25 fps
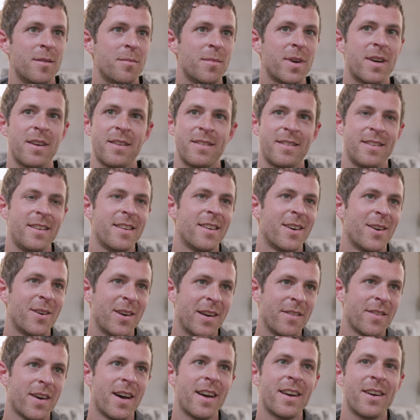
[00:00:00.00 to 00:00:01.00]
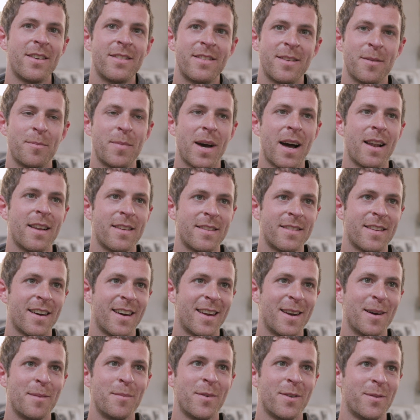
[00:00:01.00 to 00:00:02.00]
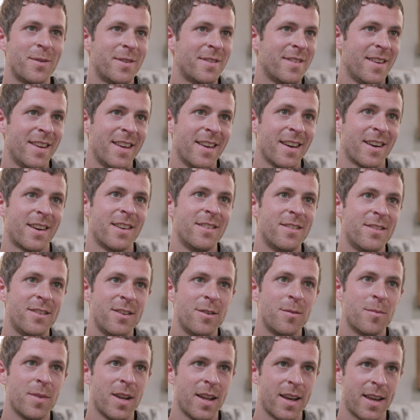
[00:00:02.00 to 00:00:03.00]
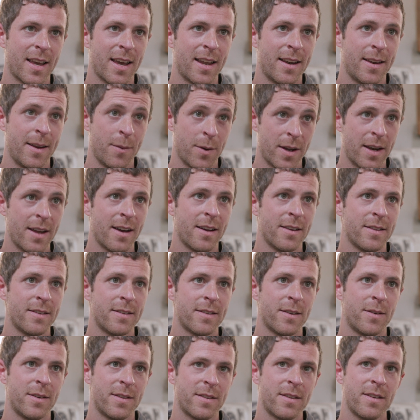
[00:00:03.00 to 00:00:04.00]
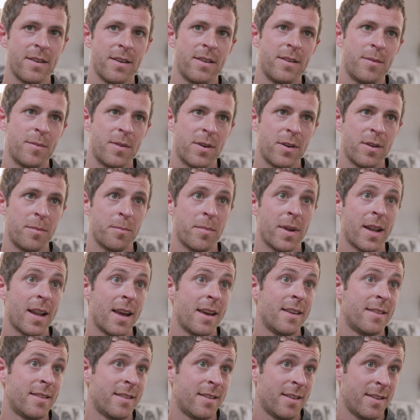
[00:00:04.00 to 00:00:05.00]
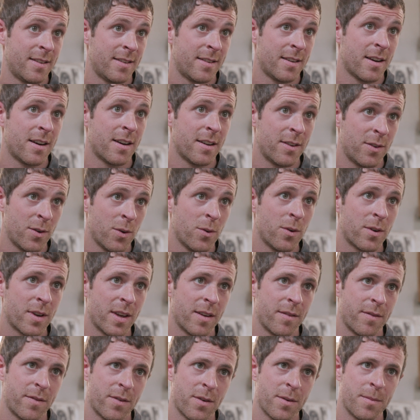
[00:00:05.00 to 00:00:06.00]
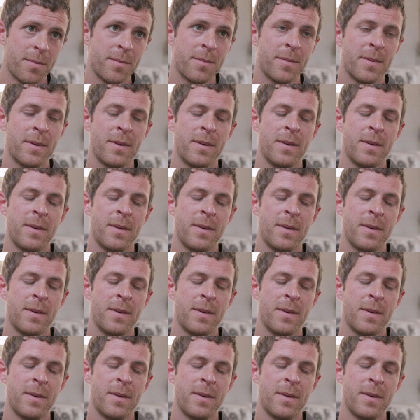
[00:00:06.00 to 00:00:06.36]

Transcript: because if I go to Palestine, I'm obviously a consumer like anyone else, so it's a good place to start talking from.